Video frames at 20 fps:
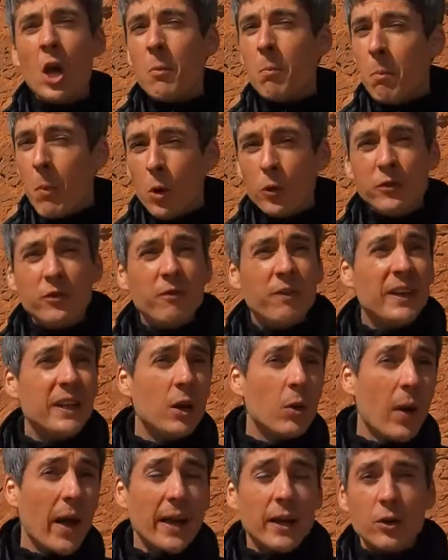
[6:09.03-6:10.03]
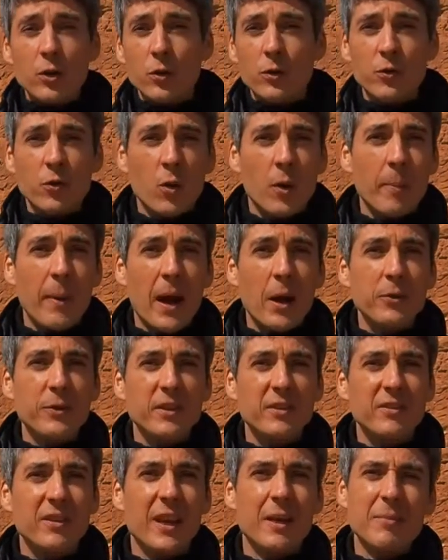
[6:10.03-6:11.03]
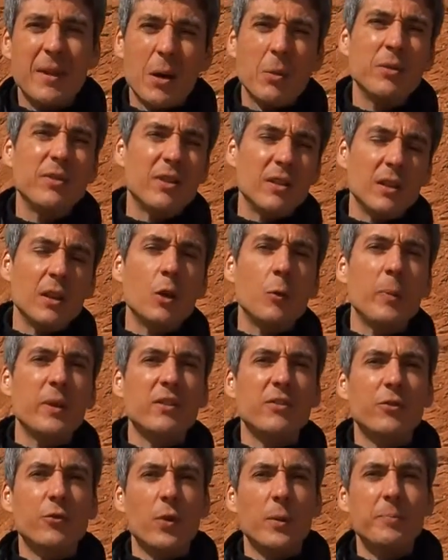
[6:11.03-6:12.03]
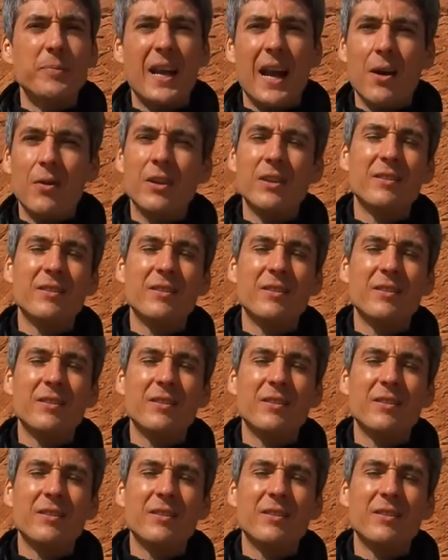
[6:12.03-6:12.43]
Most video editors are about the same. That one's a little bit stripped down.